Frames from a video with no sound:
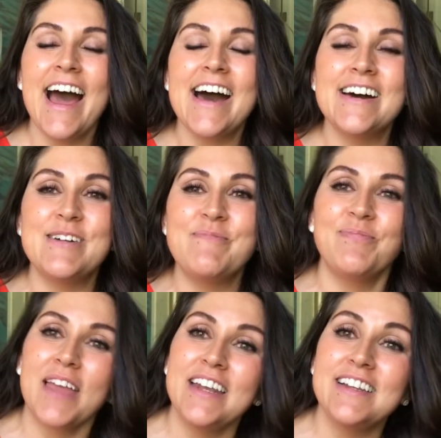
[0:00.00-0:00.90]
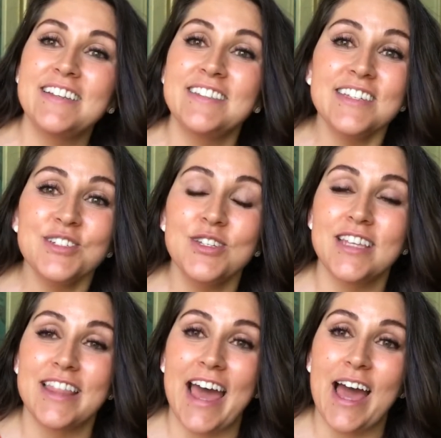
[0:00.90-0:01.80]
And in addition
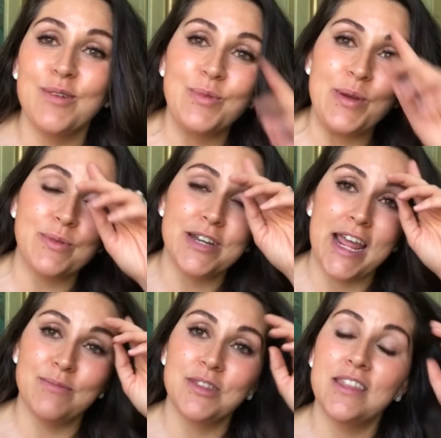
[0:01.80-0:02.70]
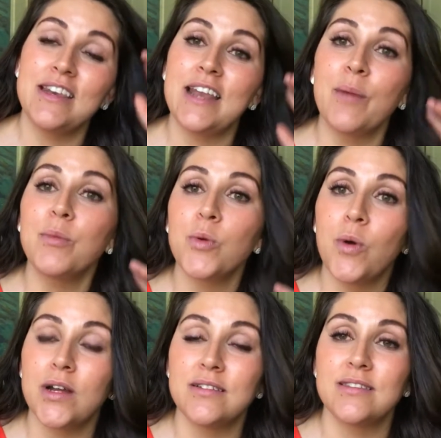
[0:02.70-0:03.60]
to that, we were named the
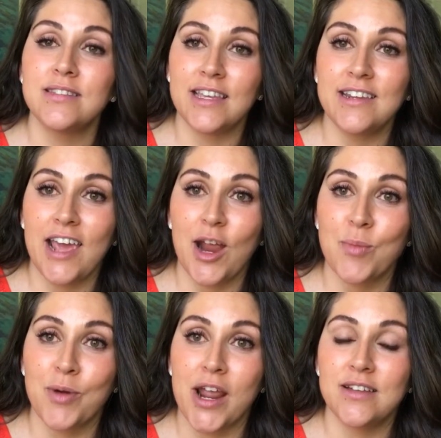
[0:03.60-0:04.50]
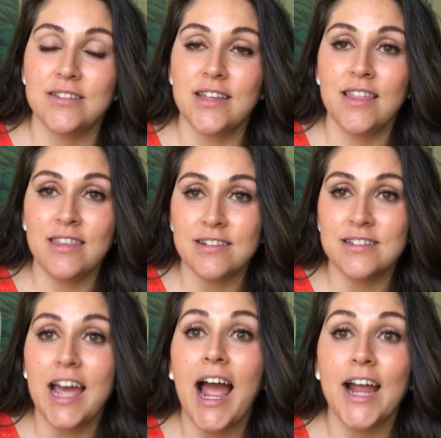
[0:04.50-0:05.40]
#1 skincare brand in the
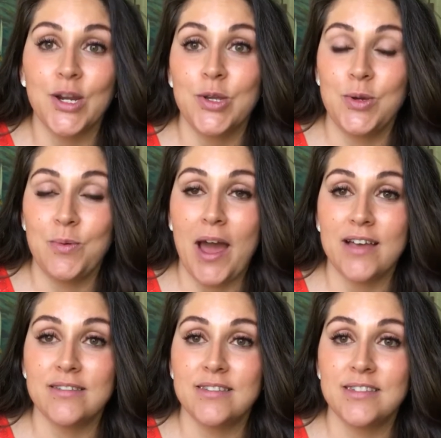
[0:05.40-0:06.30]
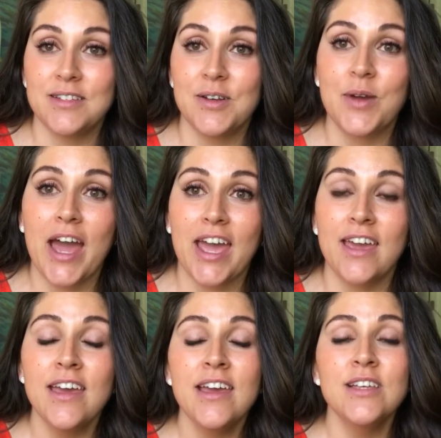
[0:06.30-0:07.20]
entire US.
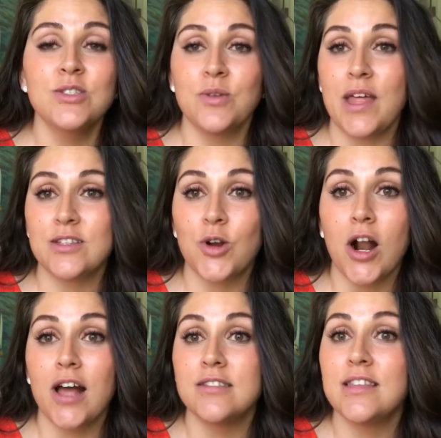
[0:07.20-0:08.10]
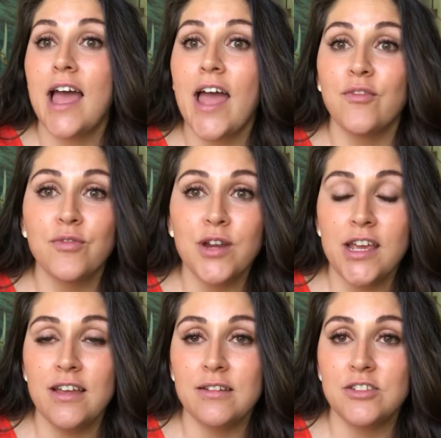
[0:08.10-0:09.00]
Okay, so that's across
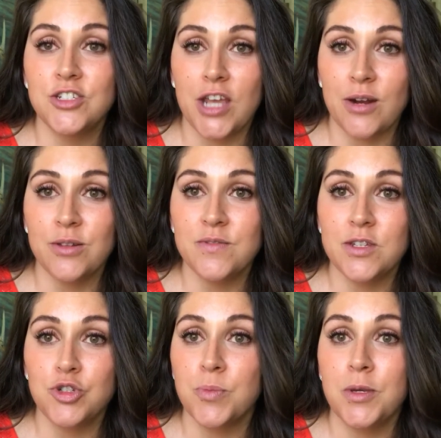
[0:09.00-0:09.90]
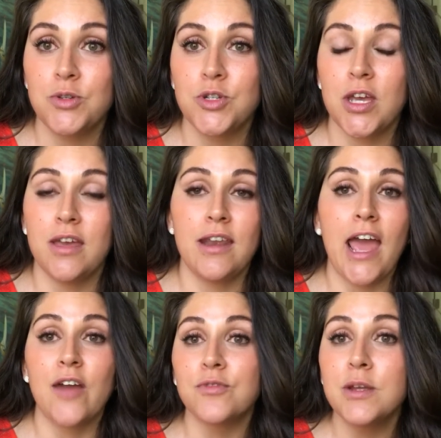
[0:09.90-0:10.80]
every channel of distribution,
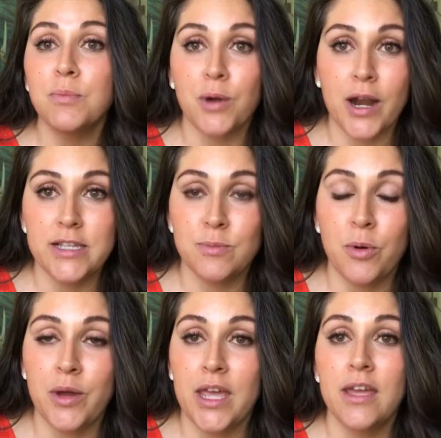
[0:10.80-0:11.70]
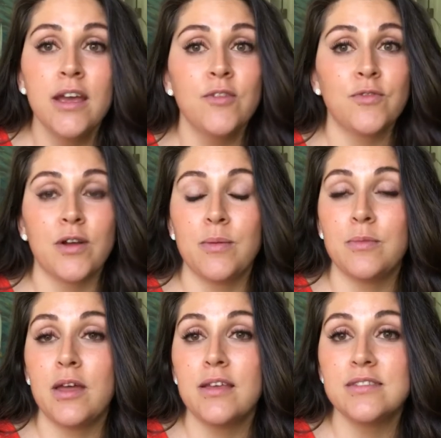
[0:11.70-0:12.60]
every price point,
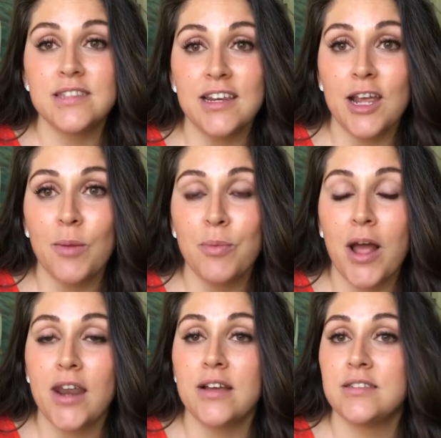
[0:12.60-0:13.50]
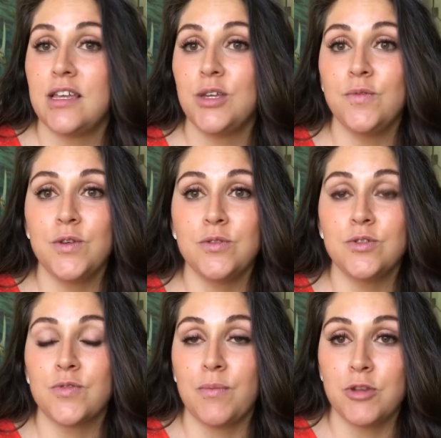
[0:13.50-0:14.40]
from skincare products that you've
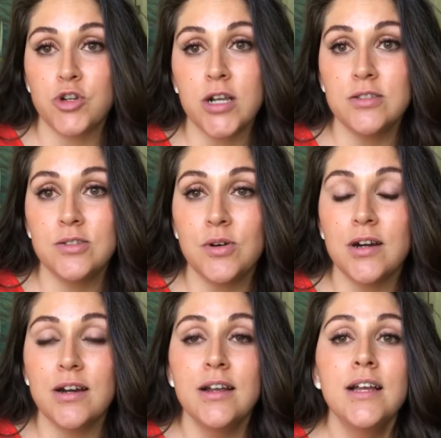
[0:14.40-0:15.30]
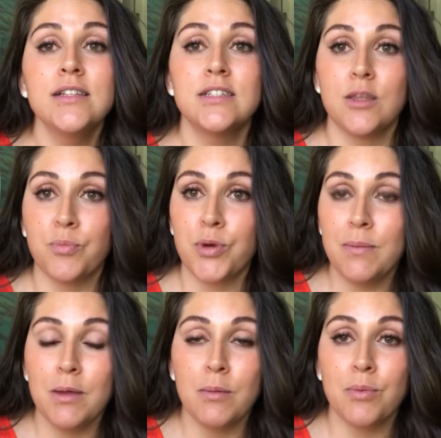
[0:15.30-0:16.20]
used from the drugstore to the
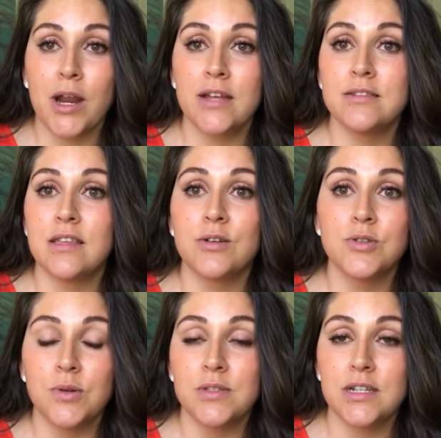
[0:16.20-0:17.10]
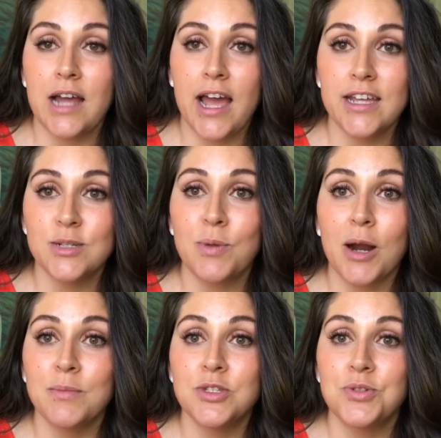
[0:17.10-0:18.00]
premium brands that are sold at high-end
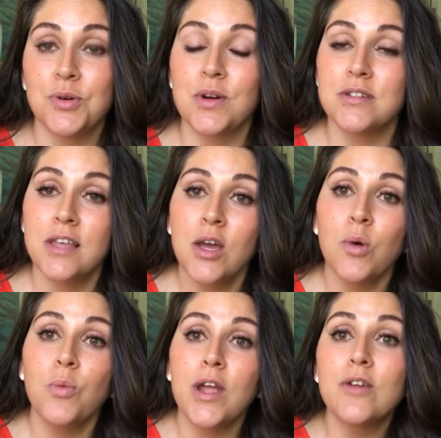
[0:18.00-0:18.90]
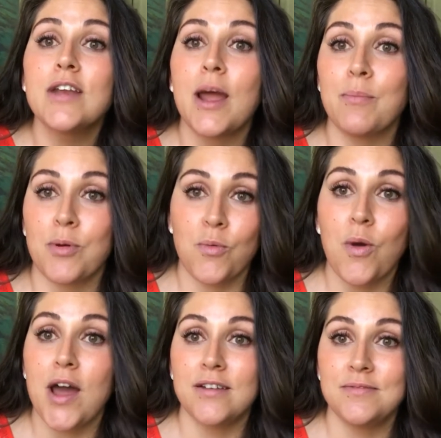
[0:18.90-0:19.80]
department stores. We are
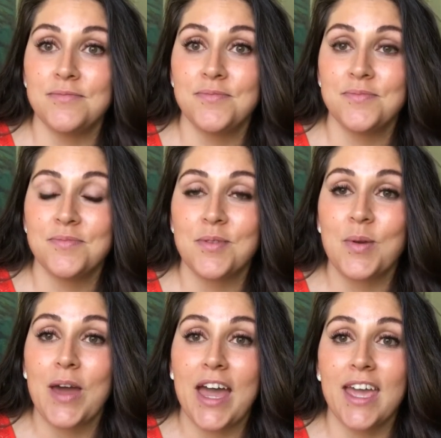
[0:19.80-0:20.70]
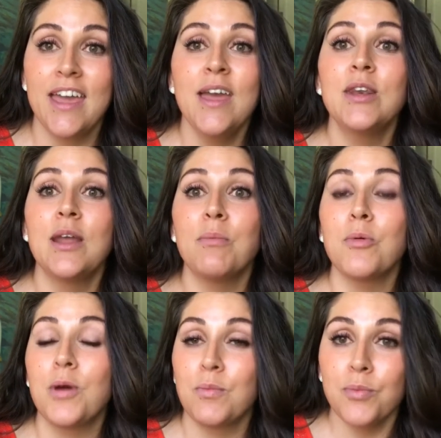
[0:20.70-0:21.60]
#1. Okay,
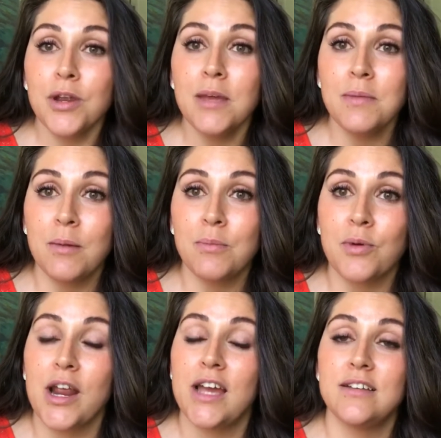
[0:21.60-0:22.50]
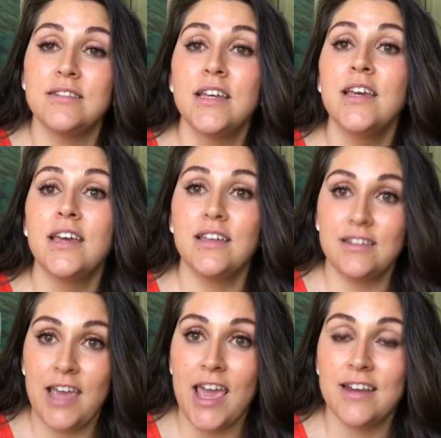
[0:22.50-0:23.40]
#1 premium brand in
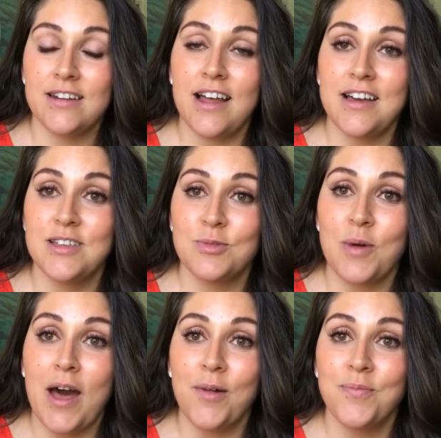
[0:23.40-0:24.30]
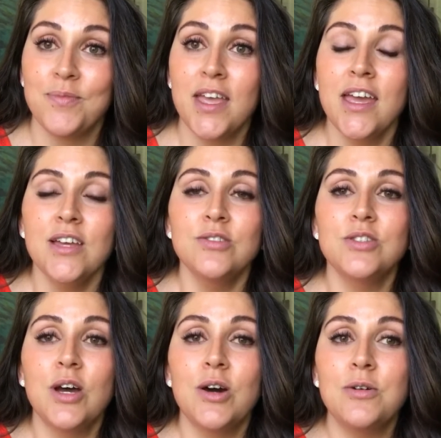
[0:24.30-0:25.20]
Canada as well.
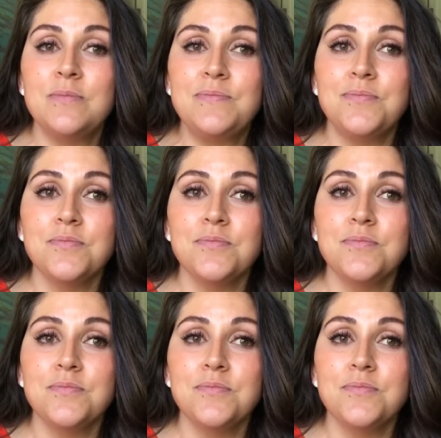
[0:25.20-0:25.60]
So,